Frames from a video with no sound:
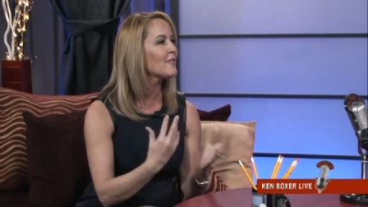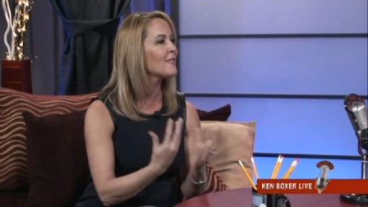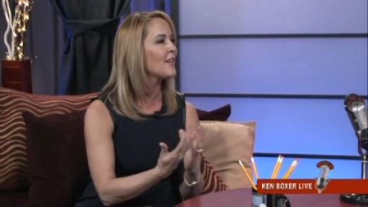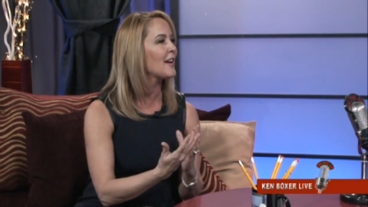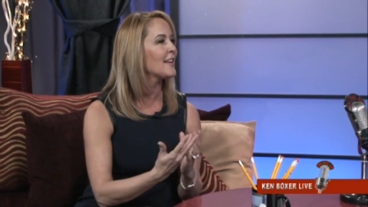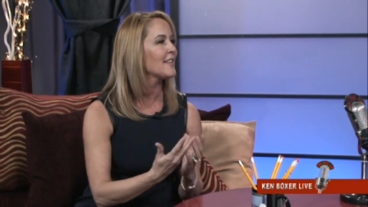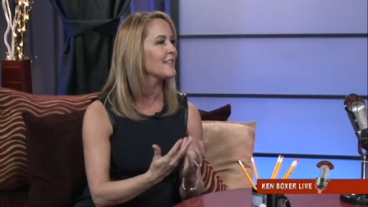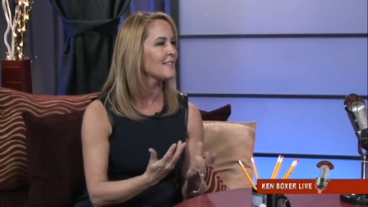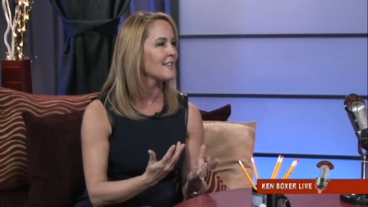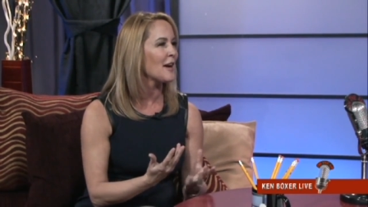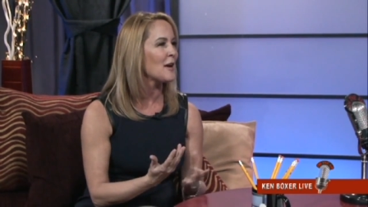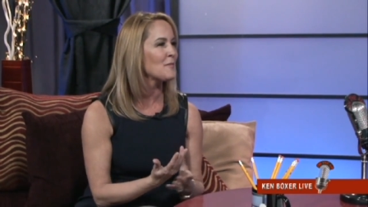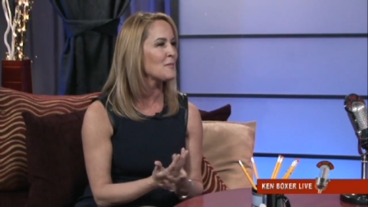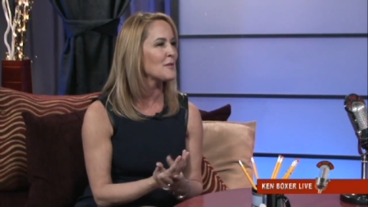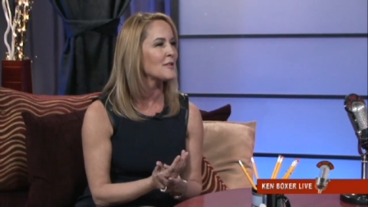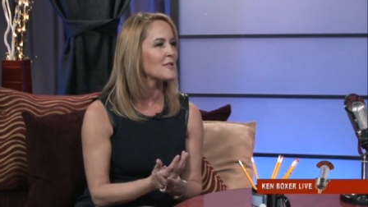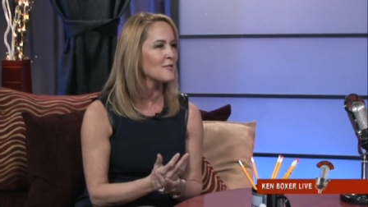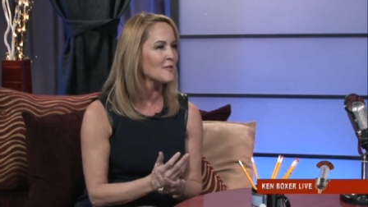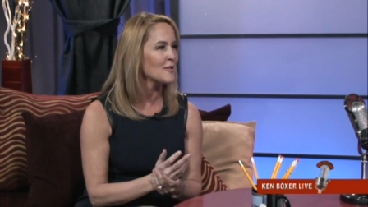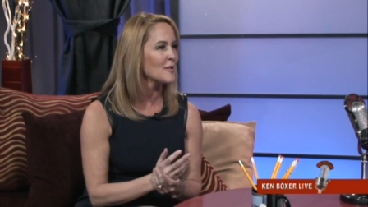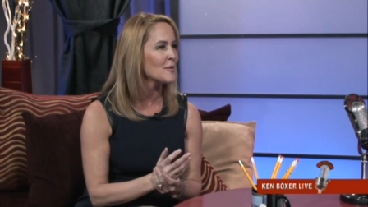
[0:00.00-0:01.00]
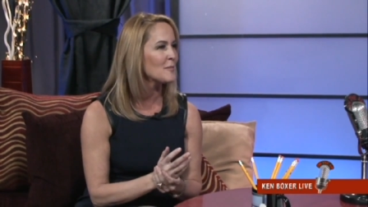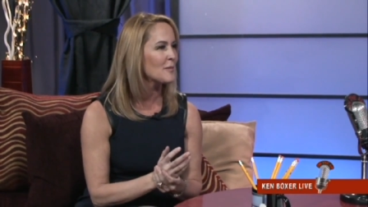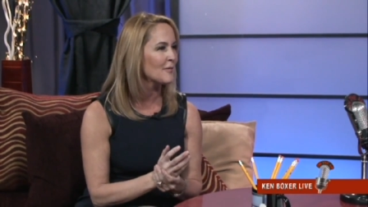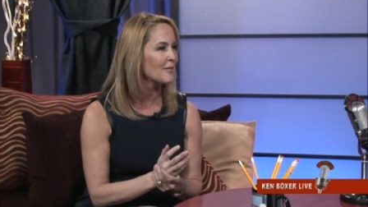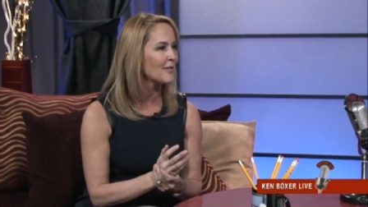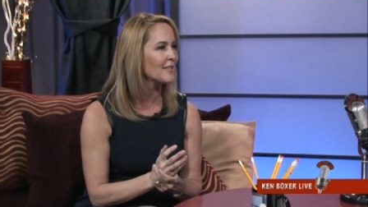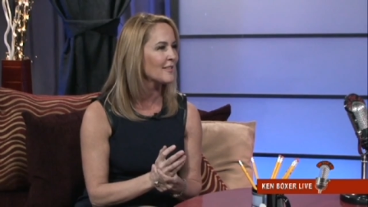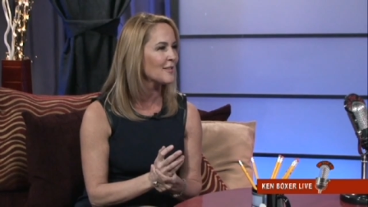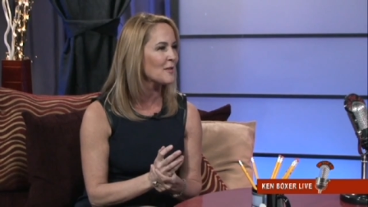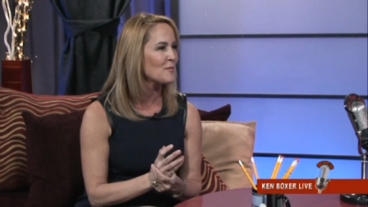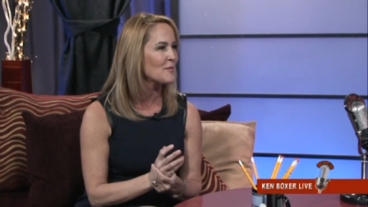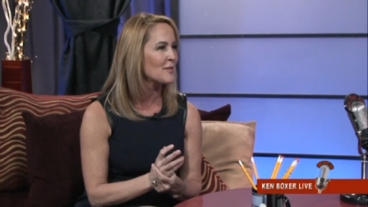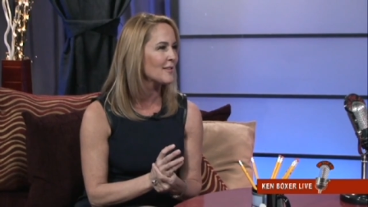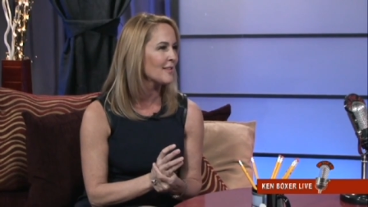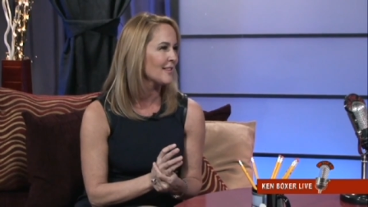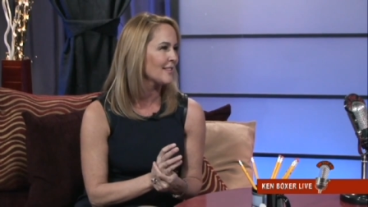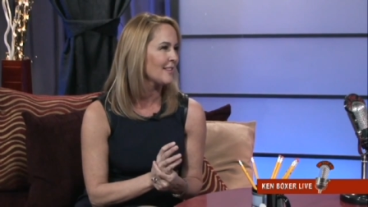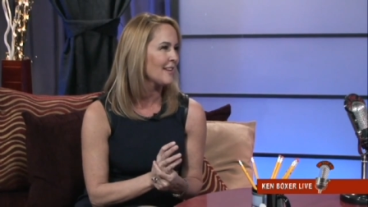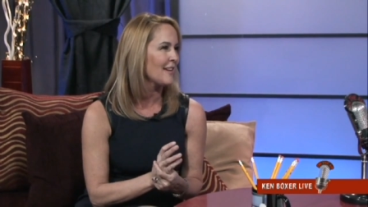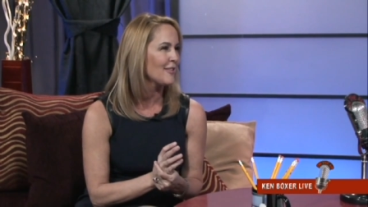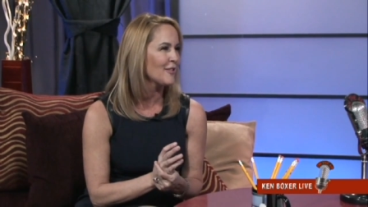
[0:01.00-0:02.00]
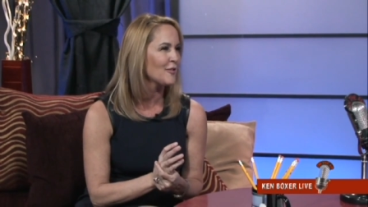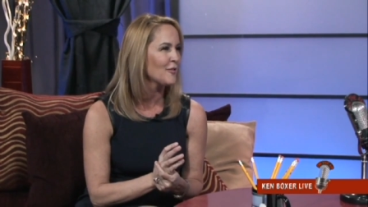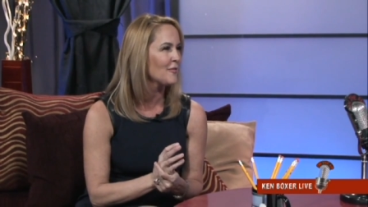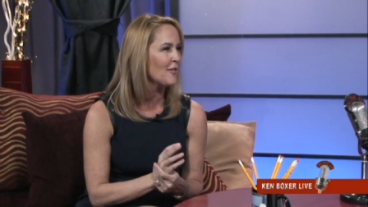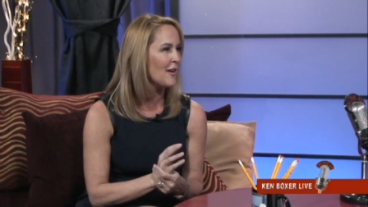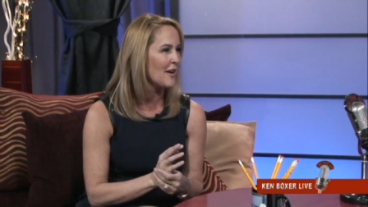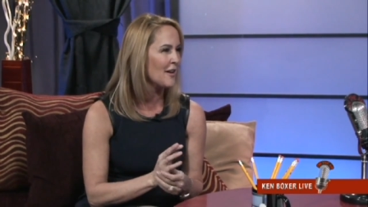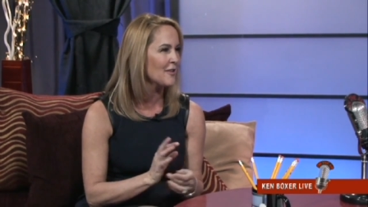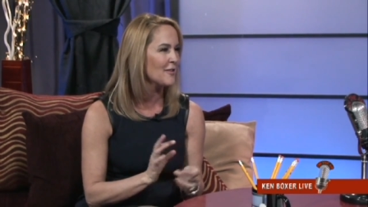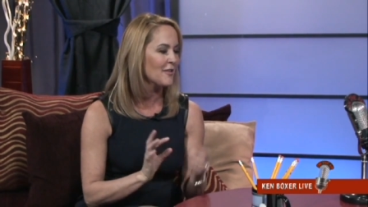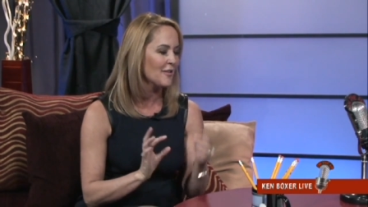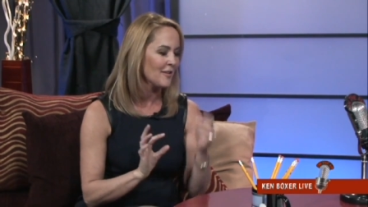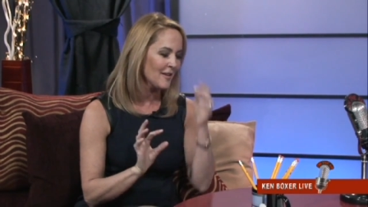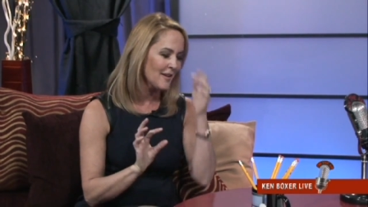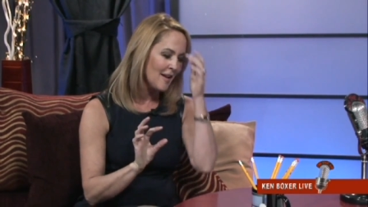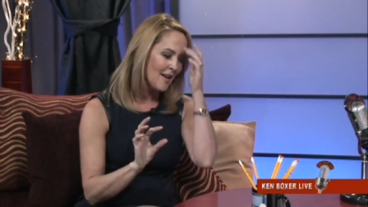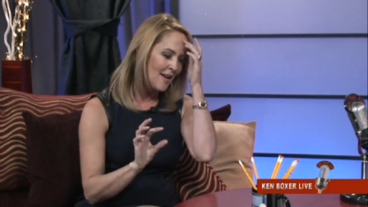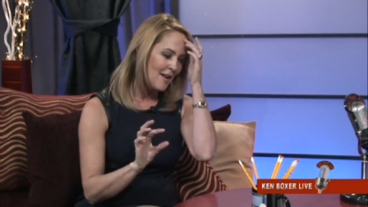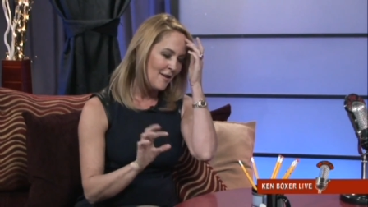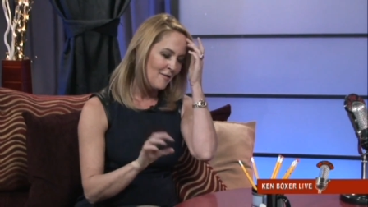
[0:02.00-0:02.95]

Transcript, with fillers: find time to do them if it's something that sounds fun or